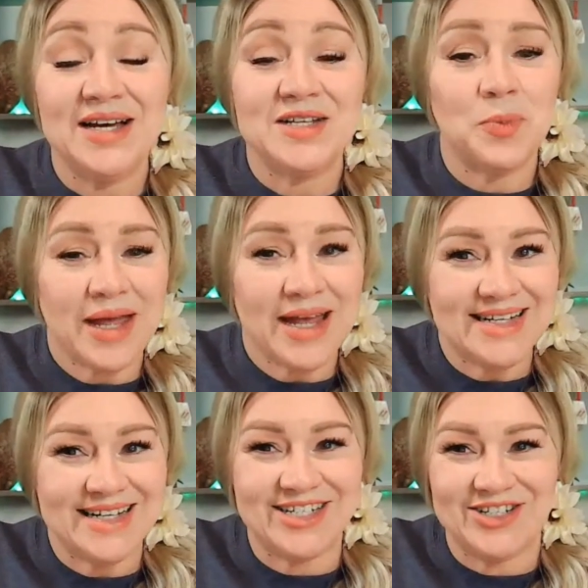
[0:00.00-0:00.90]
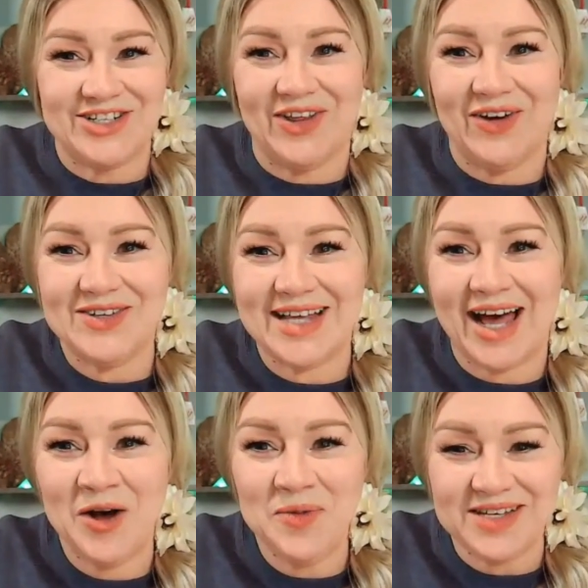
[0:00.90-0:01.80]
So pay attention to those.
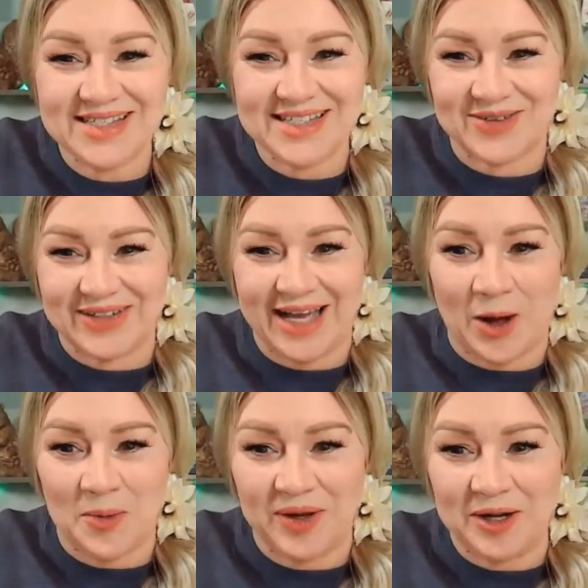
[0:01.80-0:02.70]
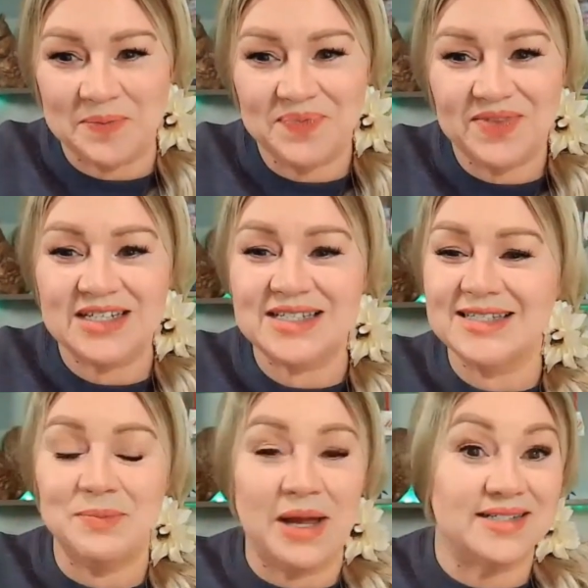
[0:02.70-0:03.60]
I hope this is really helping. This
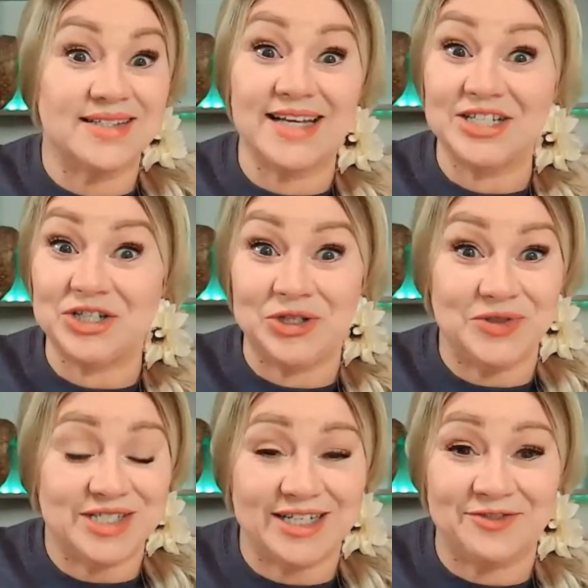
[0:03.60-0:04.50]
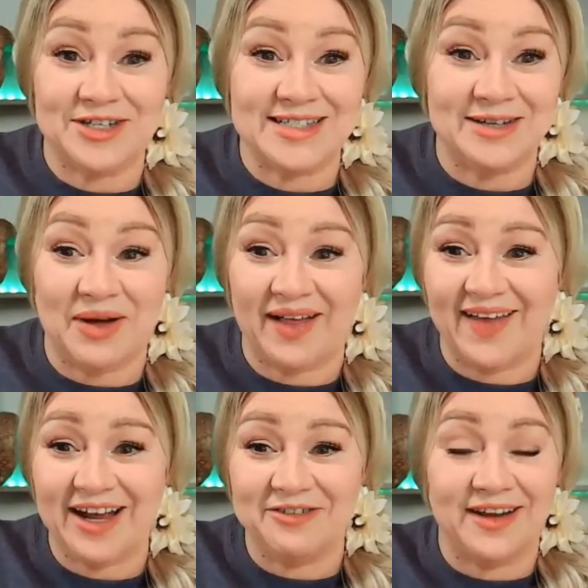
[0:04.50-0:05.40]
has made such a huge difference in my
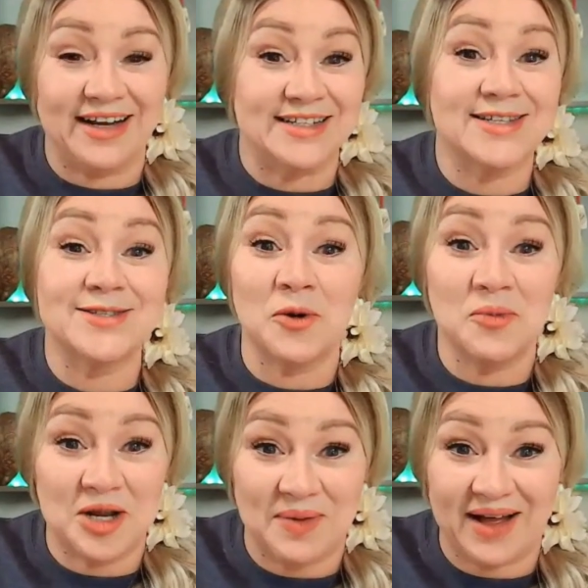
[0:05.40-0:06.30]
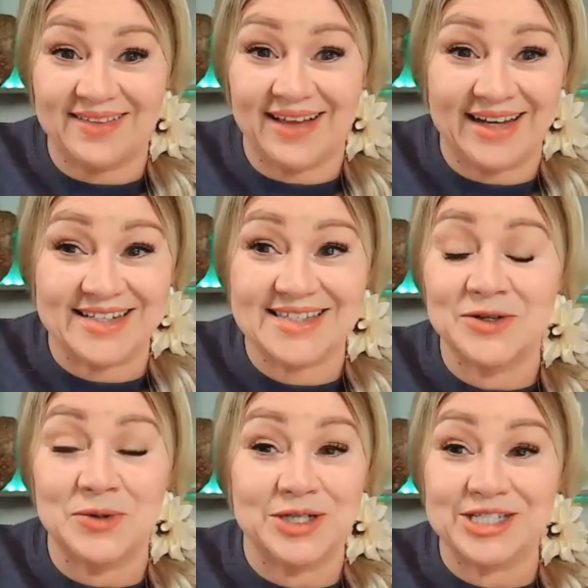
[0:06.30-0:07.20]
life and in so many of my clients
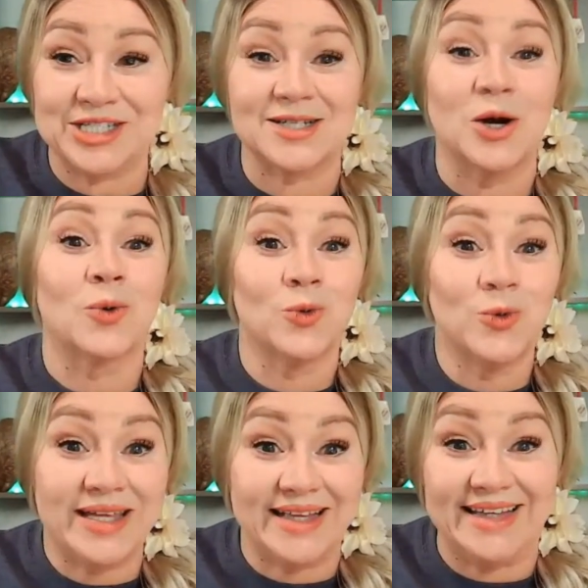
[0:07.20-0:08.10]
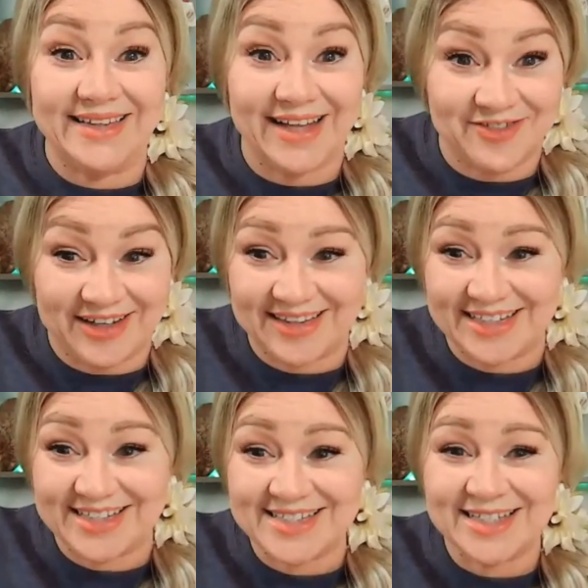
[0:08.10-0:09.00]
who are just really loving
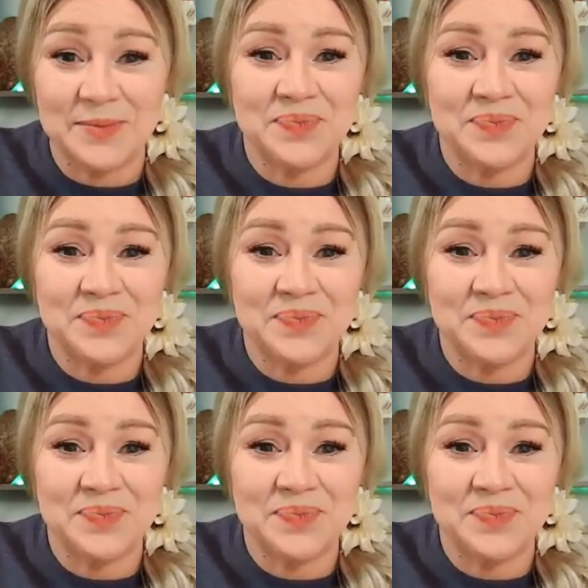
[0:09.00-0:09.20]
this.